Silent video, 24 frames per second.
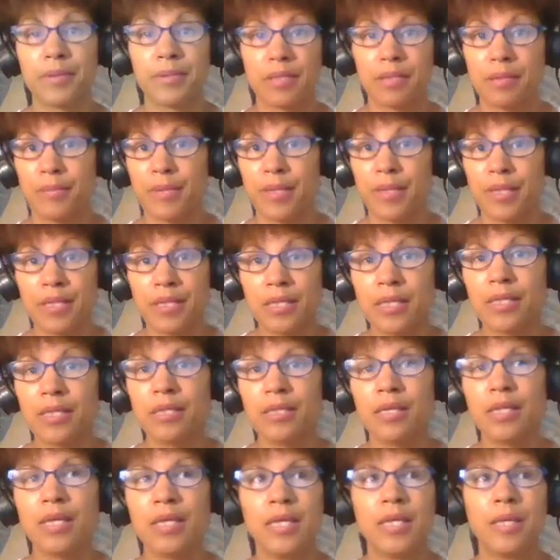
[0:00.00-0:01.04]
opinion
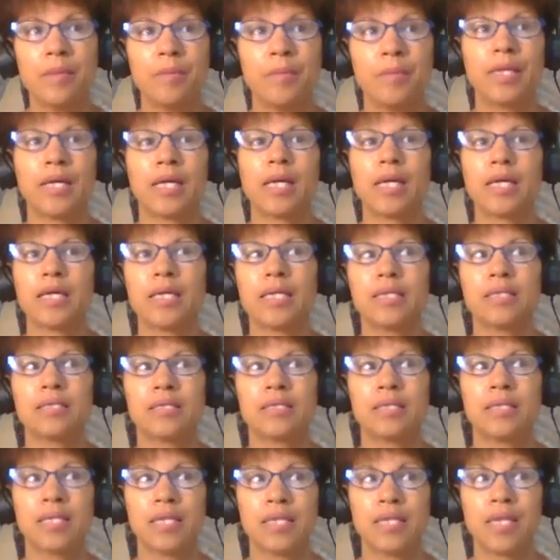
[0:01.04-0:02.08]
because
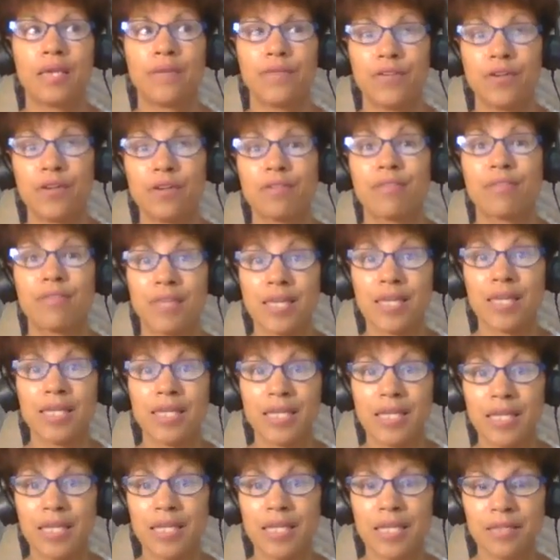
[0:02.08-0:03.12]
if you're
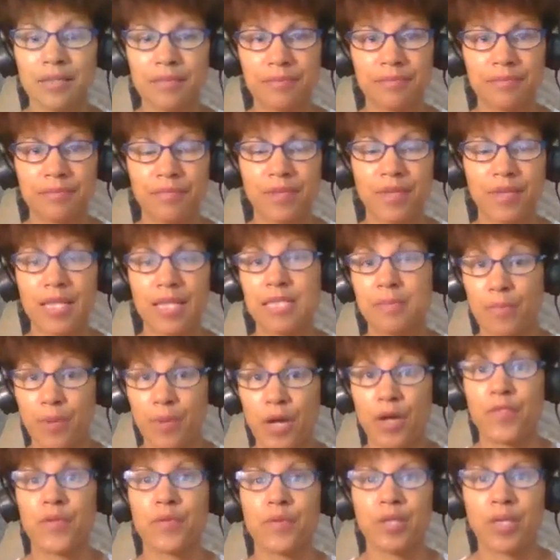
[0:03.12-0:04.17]
thinking it it's
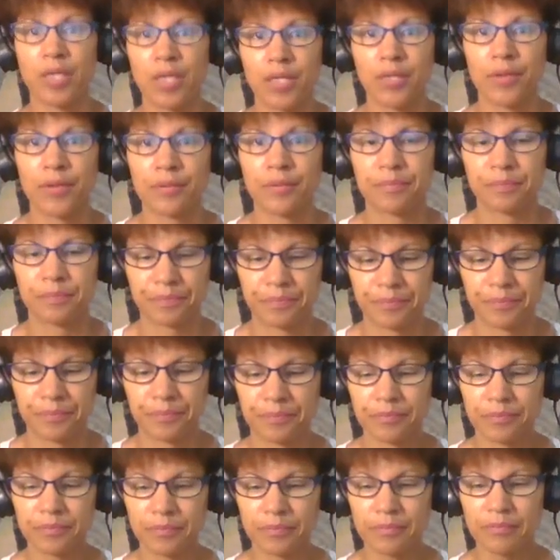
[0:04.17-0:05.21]
bothering you.
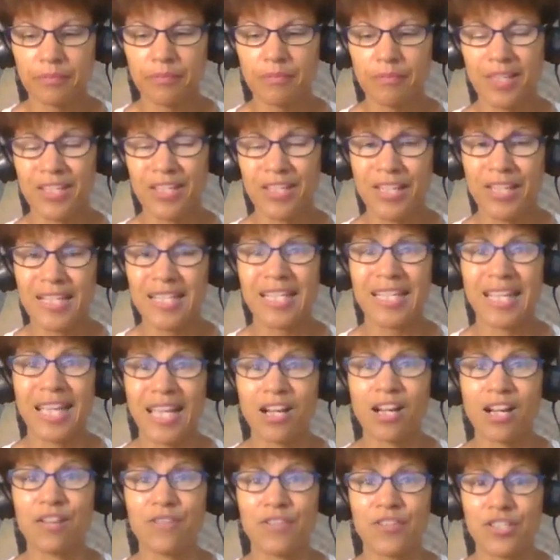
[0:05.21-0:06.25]
You need to get
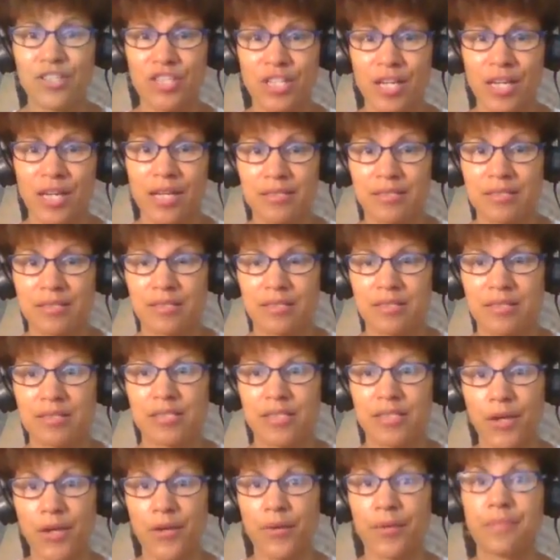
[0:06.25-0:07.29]
off your chest.
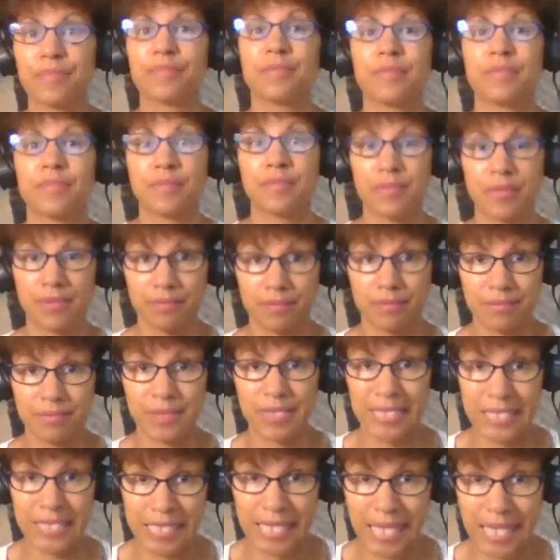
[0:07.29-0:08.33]
So,
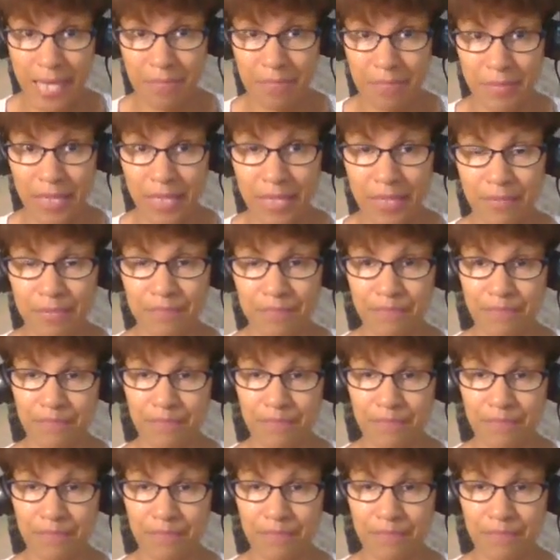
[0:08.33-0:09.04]
DM me